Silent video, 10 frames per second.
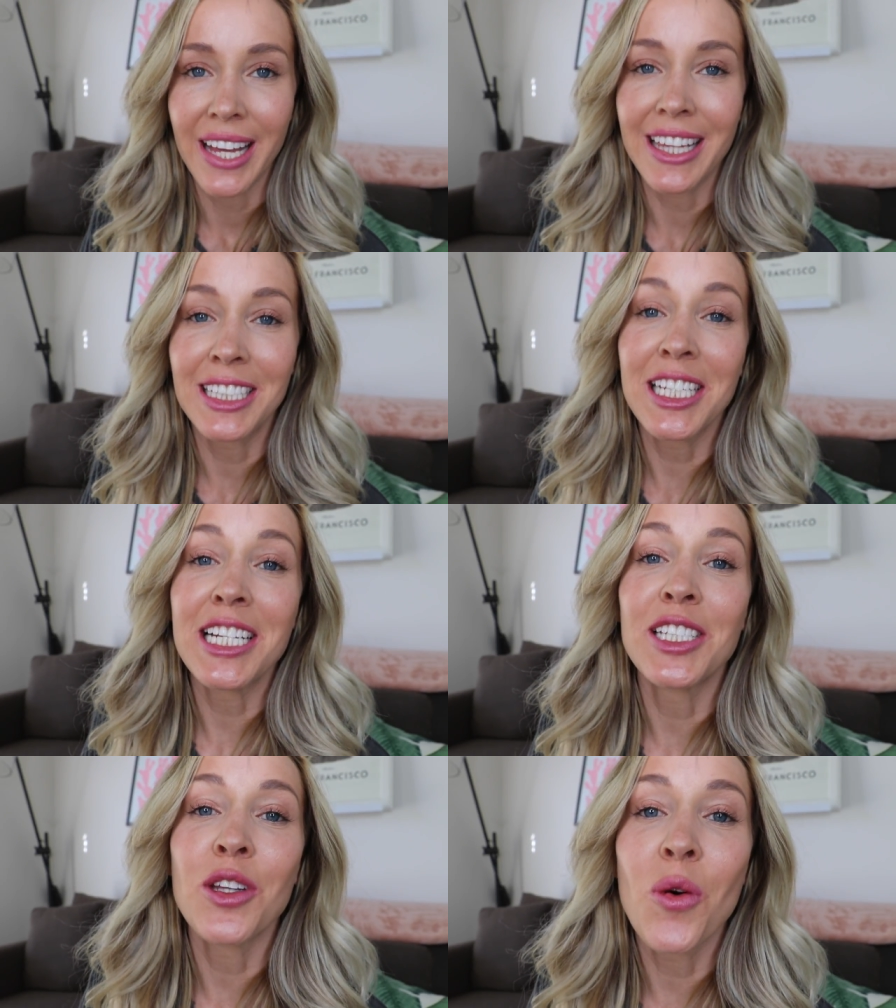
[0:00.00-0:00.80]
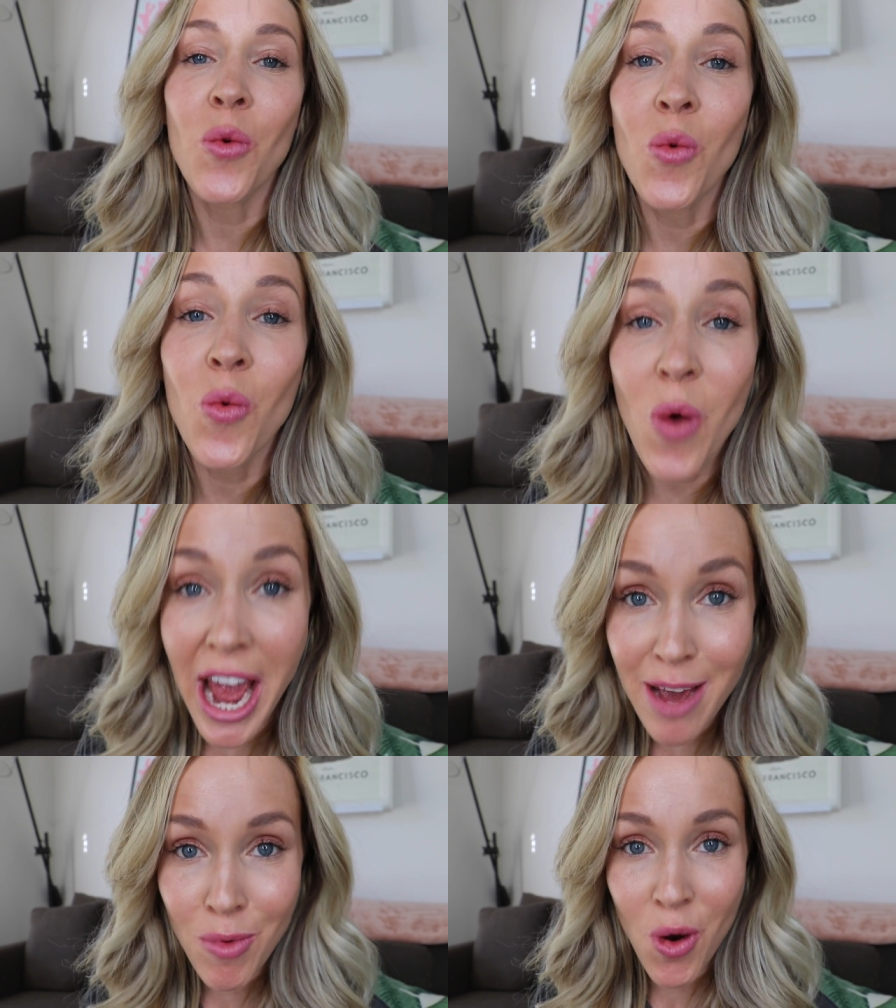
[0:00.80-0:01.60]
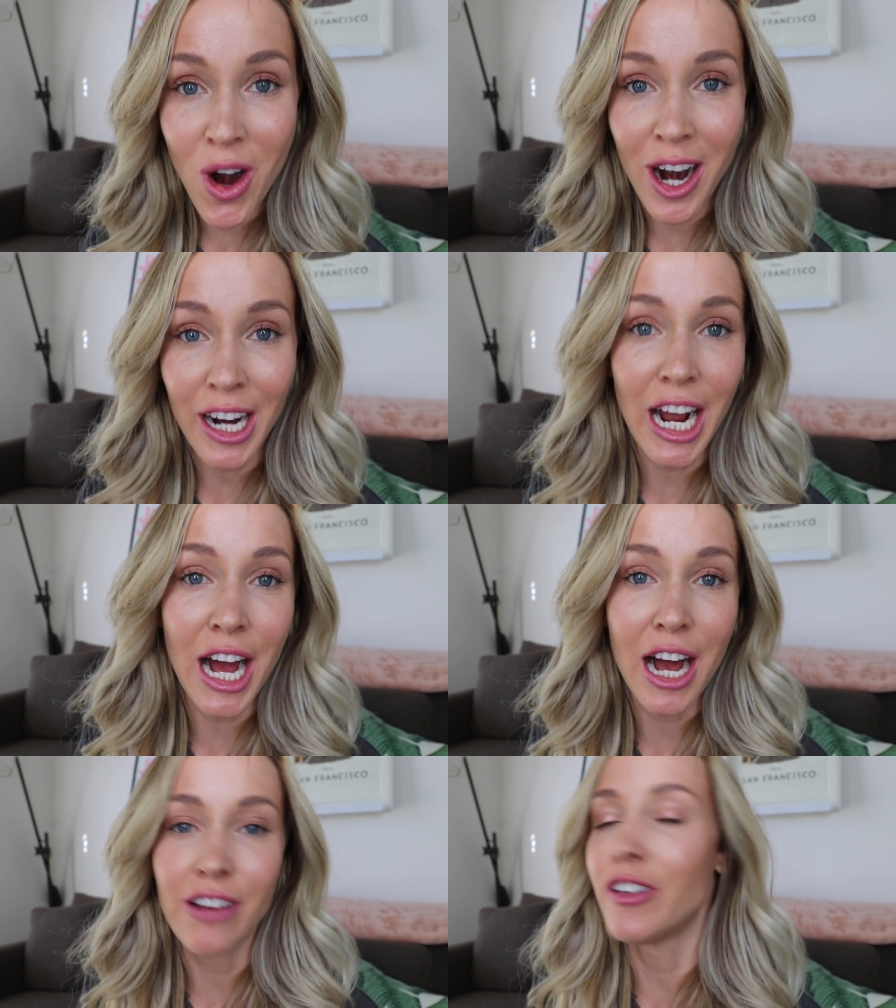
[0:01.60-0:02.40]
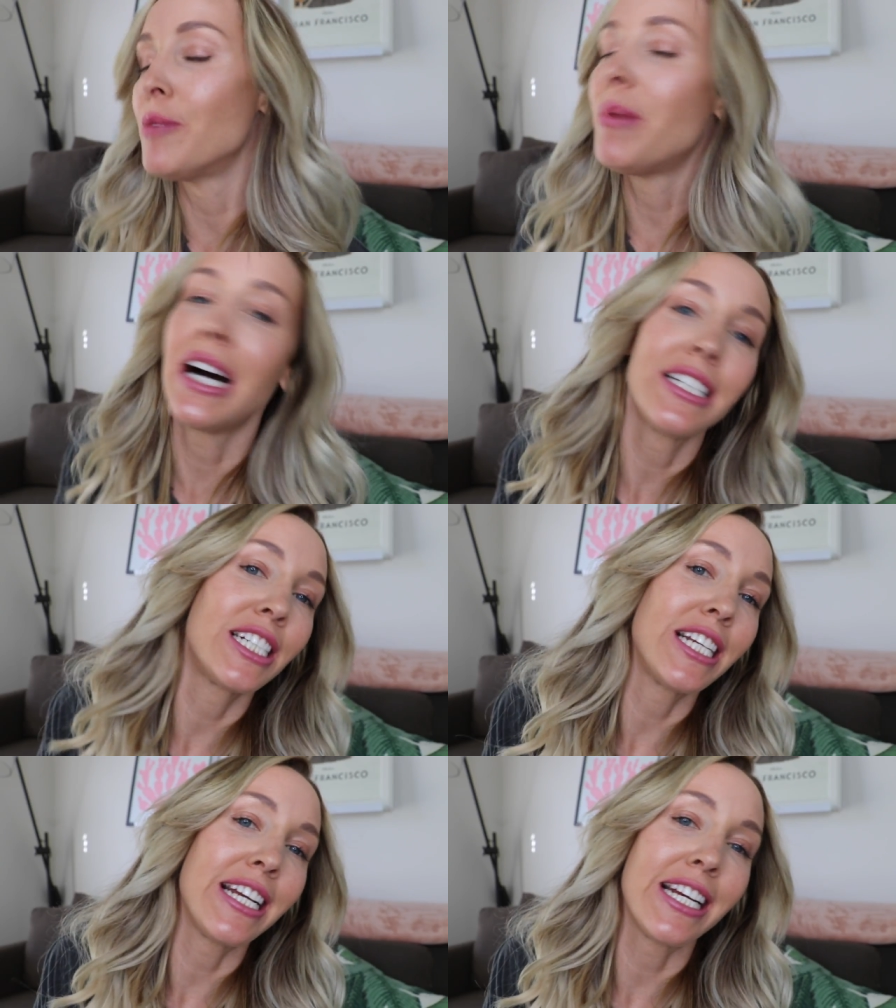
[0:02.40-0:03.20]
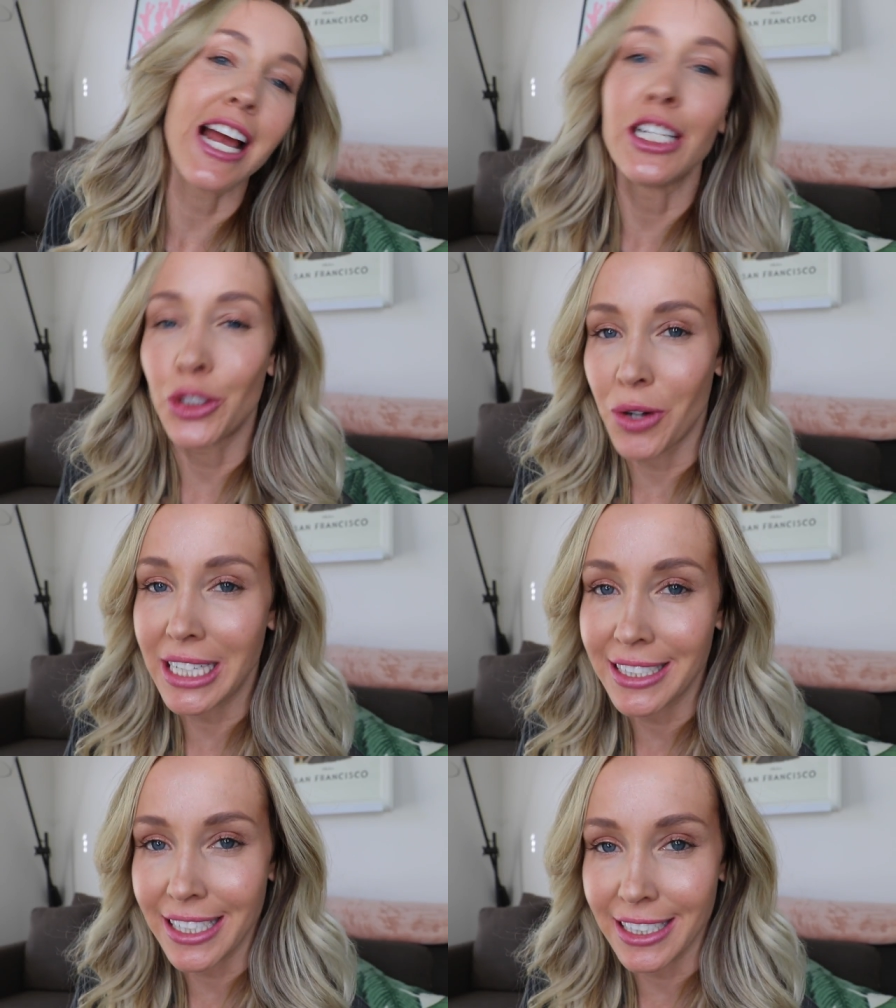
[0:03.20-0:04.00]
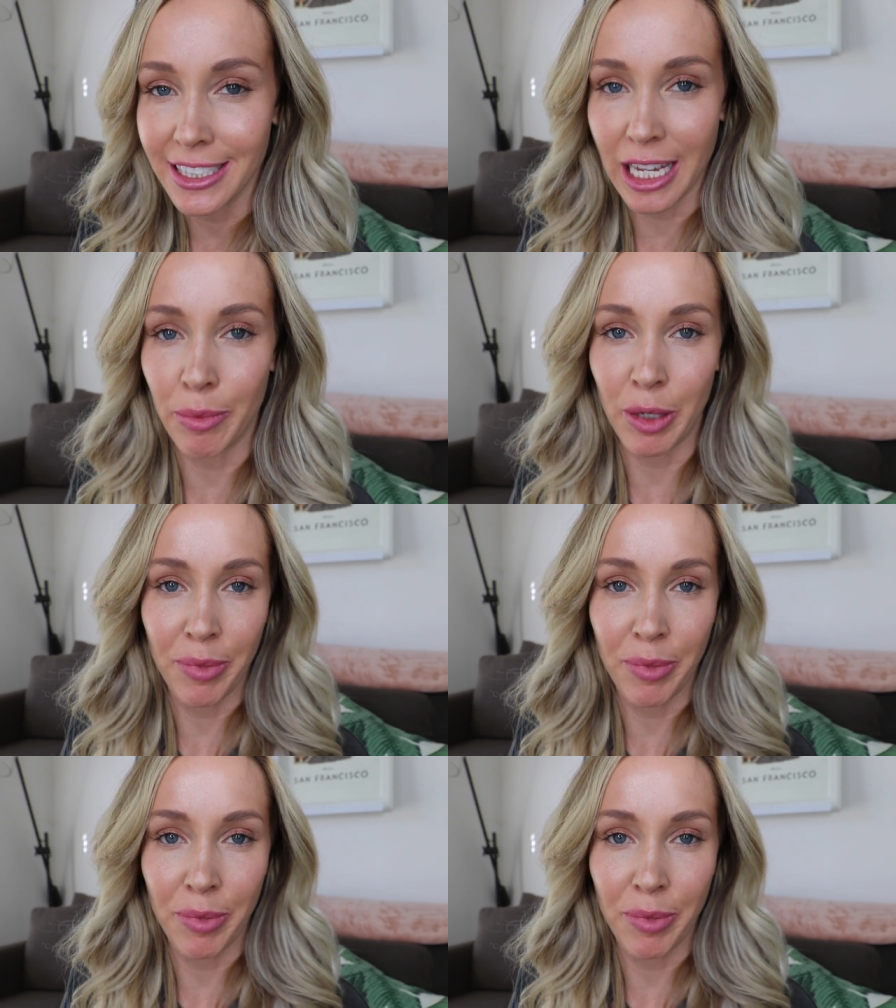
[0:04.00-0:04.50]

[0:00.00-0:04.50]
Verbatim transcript: This is way more of a punchy, dressy summer